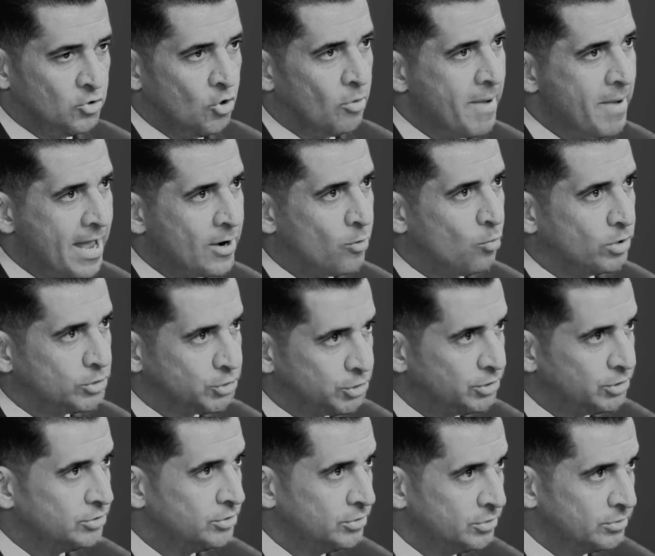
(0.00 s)
no matter what
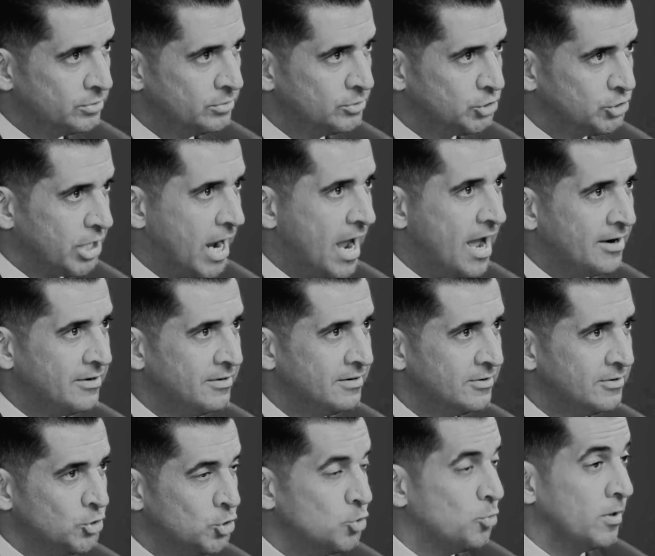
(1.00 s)
you do, John,
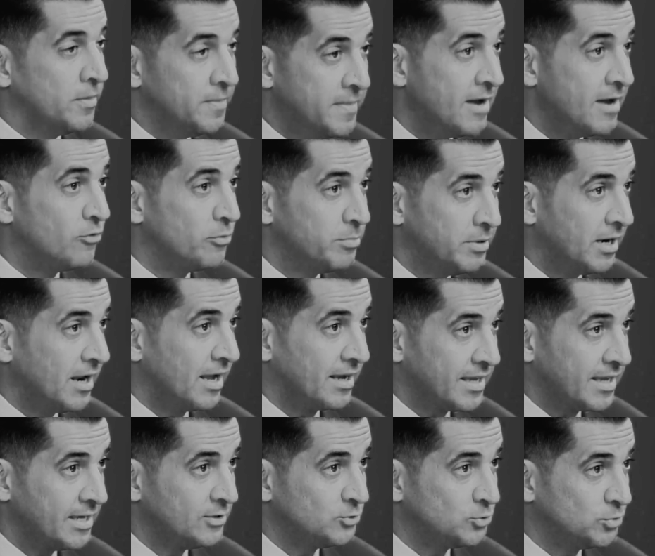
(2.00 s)
you will never be
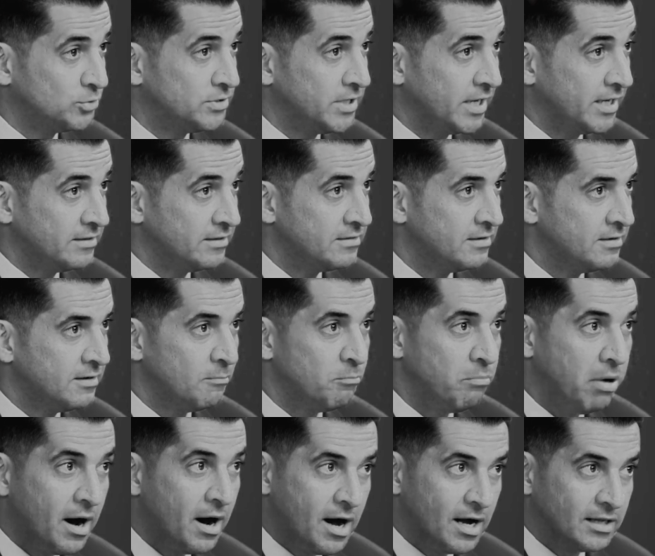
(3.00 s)
like Andrew Tate.
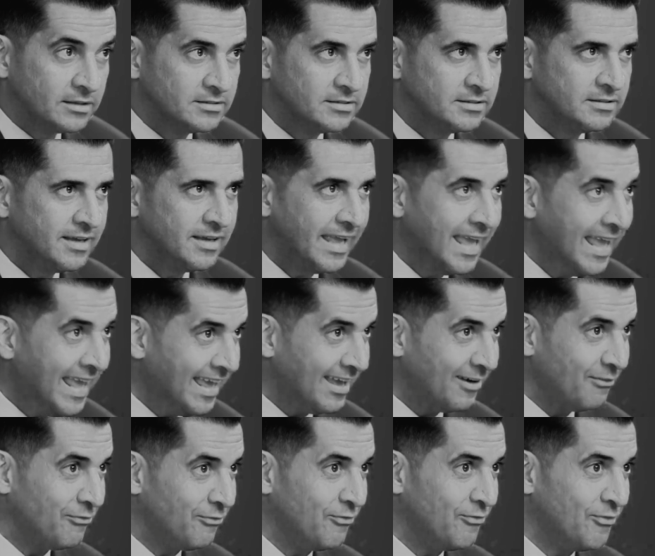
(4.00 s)
Yeah. But
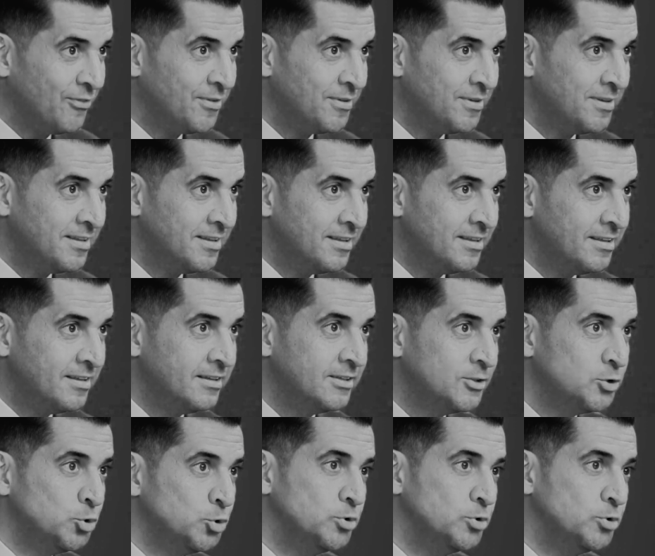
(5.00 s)
if you